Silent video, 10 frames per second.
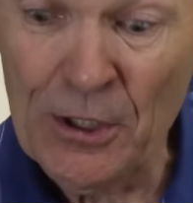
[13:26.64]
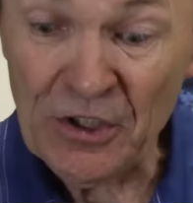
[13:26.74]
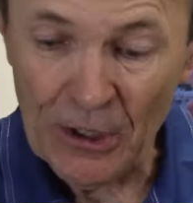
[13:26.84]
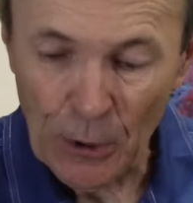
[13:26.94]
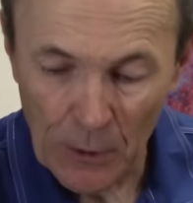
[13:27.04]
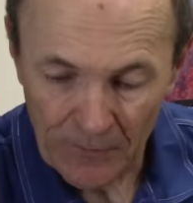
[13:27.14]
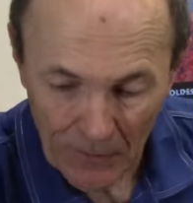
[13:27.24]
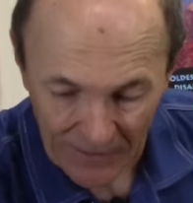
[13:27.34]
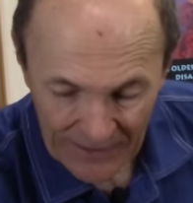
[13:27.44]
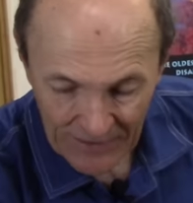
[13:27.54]
we used to do
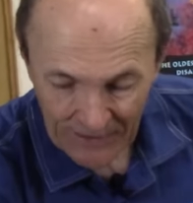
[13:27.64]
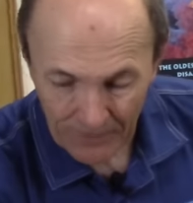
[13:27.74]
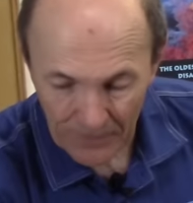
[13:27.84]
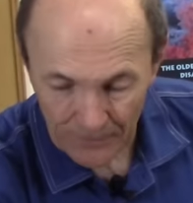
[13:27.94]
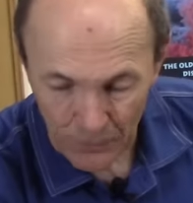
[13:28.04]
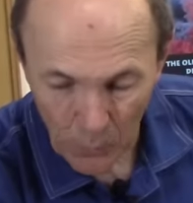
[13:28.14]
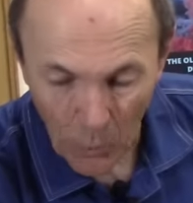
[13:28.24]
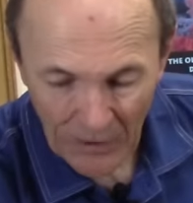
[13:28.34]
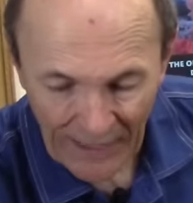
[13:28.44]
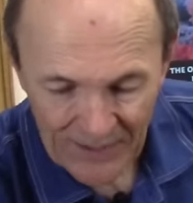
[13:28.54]
if you
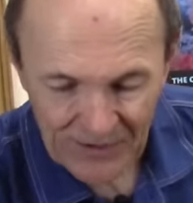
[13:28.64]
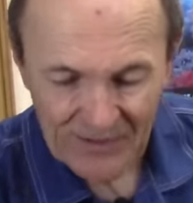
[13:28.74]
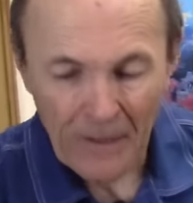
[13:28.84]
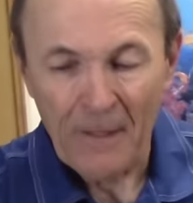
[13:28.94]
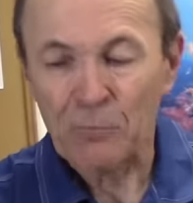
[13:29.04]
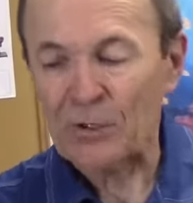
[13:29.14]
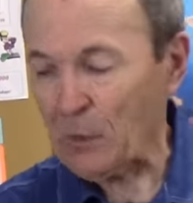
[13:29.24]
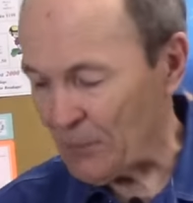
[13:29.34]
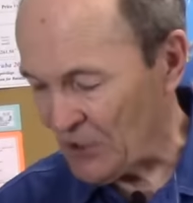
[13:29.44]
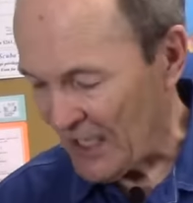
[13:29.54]
wore glasses was
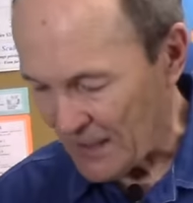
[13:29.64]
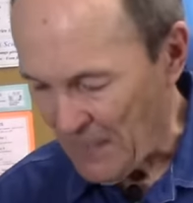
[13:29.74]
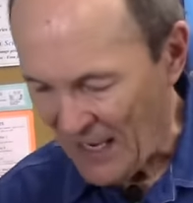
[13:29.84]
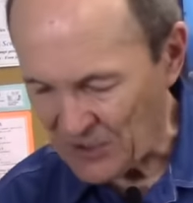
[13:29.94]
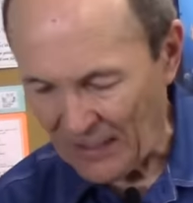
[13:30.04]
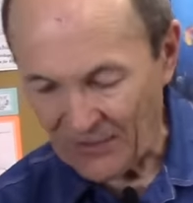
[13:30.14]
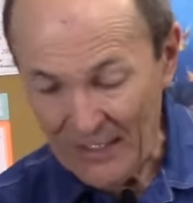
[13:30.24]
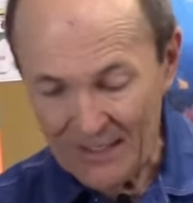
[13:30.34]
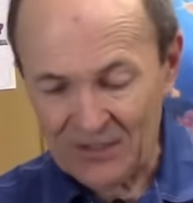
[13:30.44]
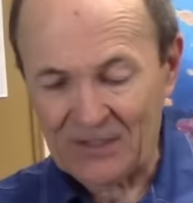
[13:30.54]
we would take a mask like
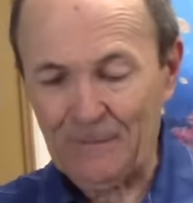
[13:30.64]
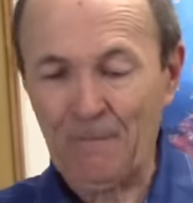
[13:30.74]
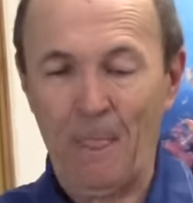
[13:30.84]
this,